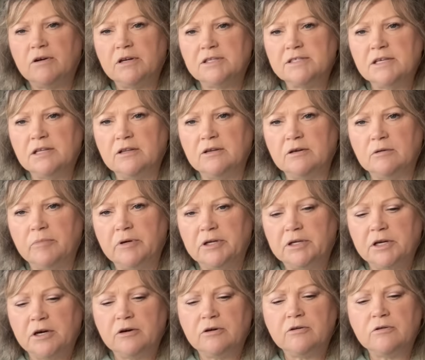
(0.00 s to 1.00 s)
It's a little bit
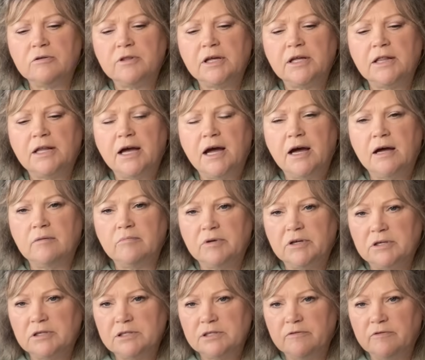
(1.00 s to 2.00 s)
darker than that, but
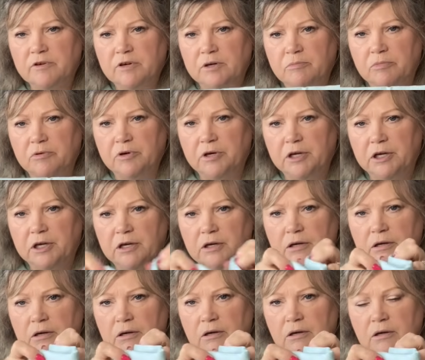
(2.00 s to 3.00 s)
it's a very pretty
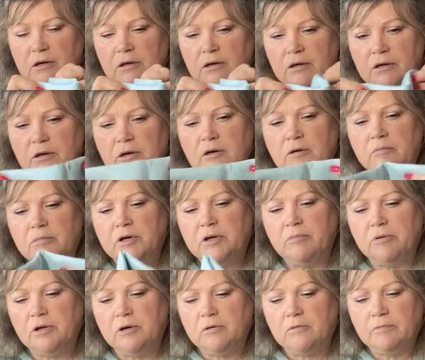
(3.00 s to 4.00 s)

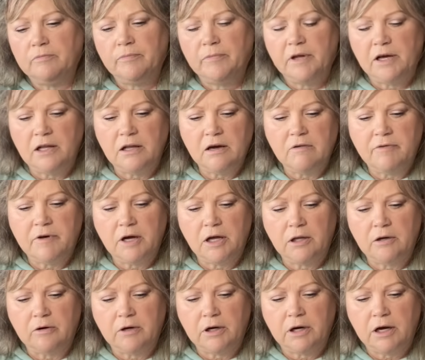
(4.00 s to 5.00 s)
blue. I love
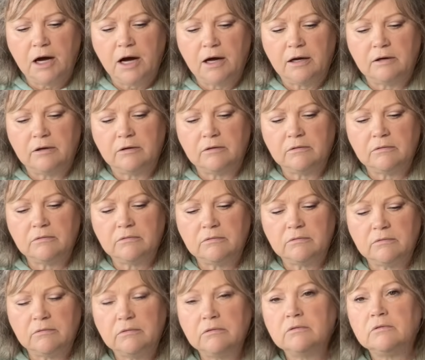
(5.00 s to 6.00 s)
Color and Cotton
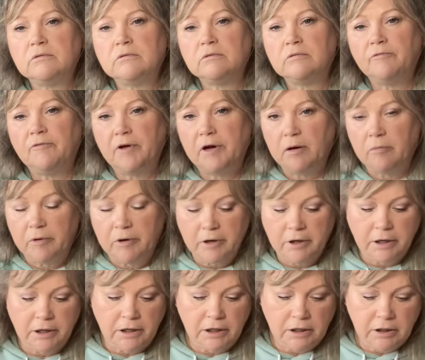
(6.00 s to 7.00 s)
fabric.
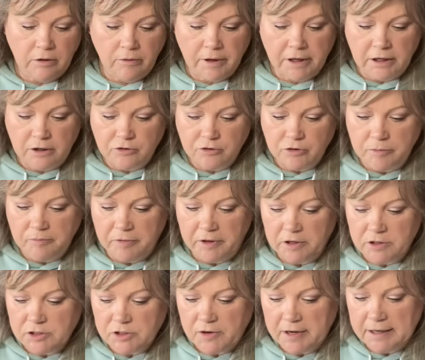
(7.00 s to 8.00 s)
I need to go on a trip there
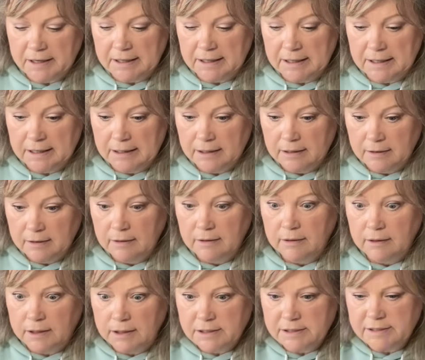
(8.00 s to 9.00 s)
so I can
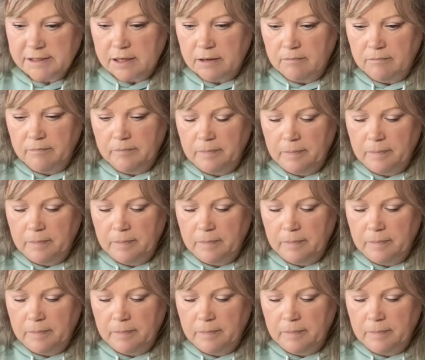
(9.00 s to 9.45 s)
get some.